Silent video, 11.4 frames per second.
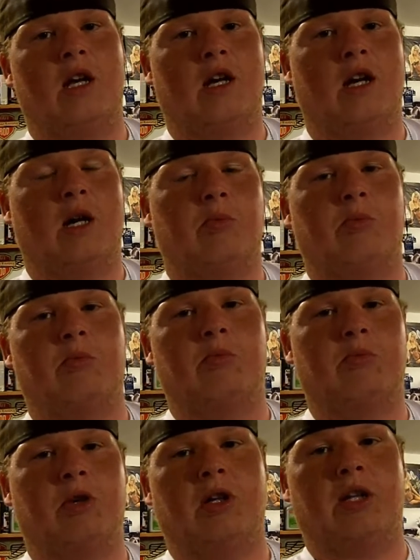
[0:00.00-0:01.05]
I'll
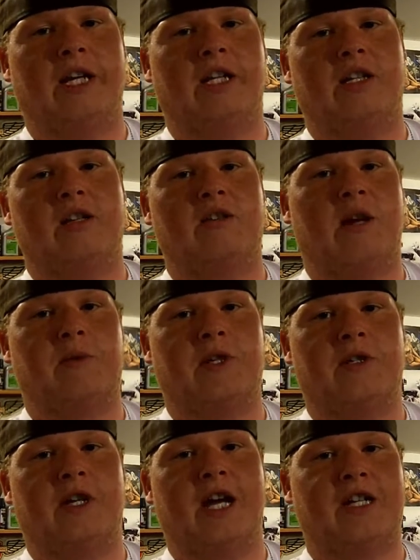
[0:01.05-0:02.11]
put a link in the description
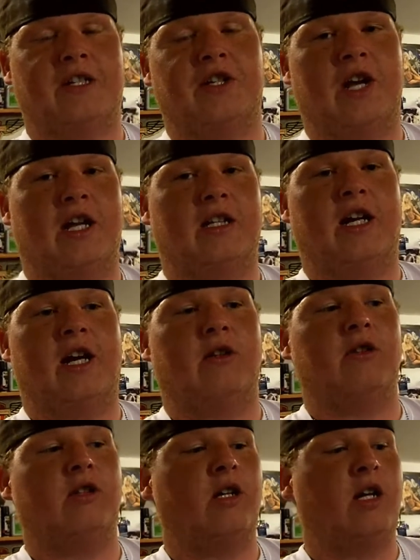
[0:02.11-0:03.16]
so you guys can check that
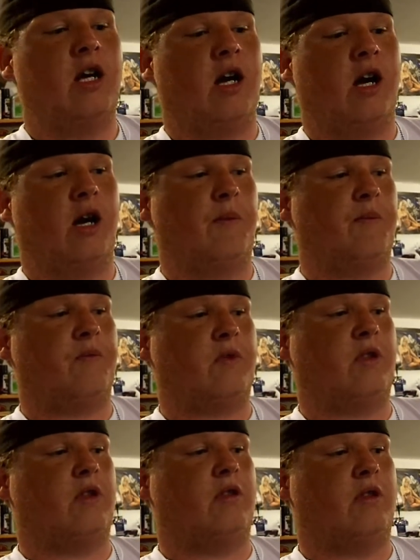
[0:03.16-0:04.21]
out.
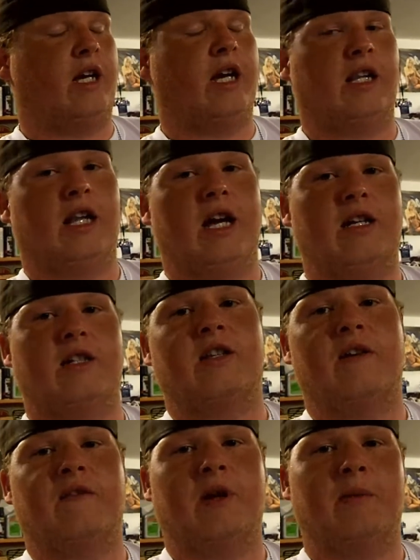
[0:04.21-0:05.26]
They got a lot of
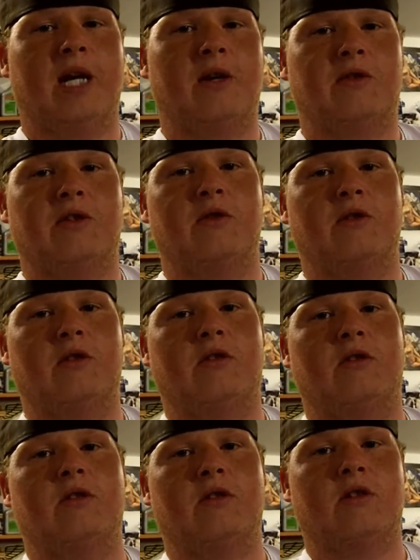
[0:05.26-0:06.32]
stuff coming out soon.
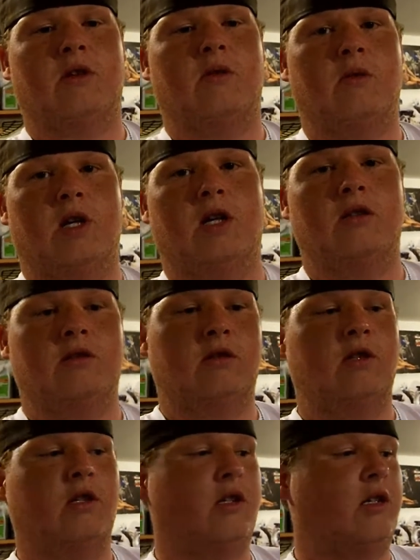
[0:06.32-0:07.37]
So
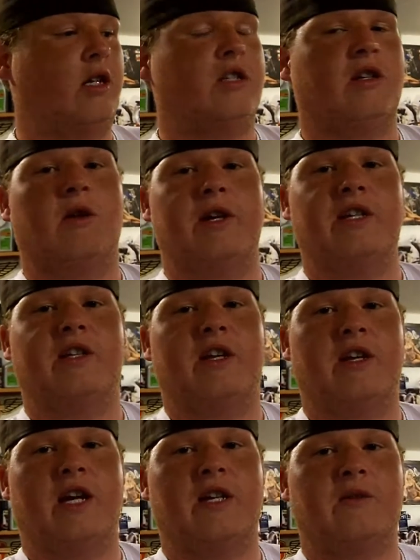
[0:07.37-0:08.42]
as always, thank
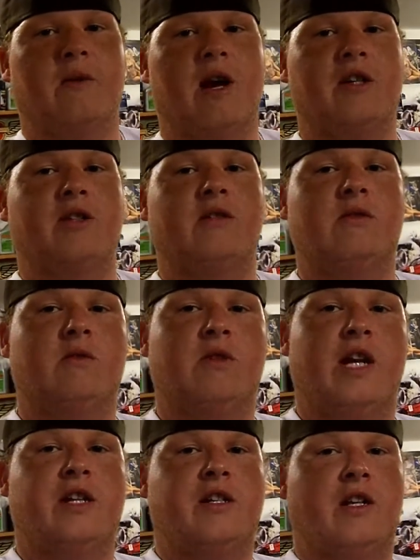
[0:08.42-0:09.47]
you guys for watching. We'll
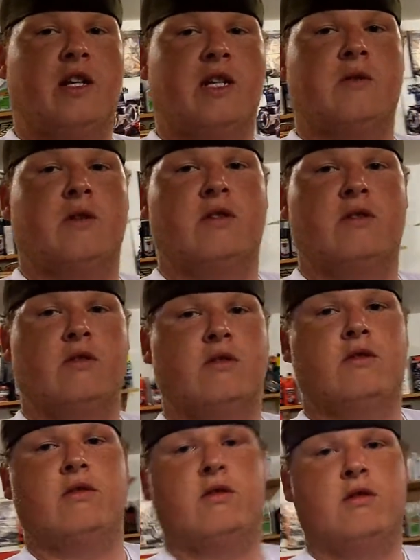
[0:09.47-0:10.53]
catch you on the next one.
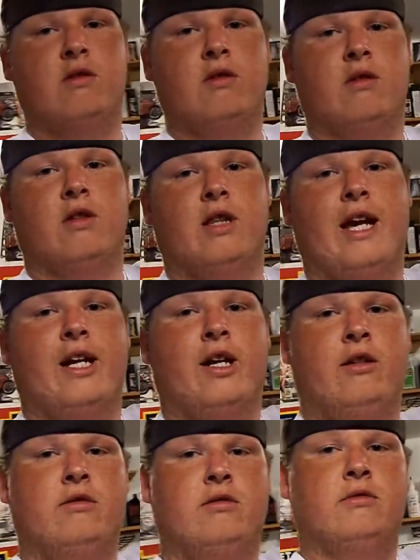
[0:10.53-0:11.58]
Later.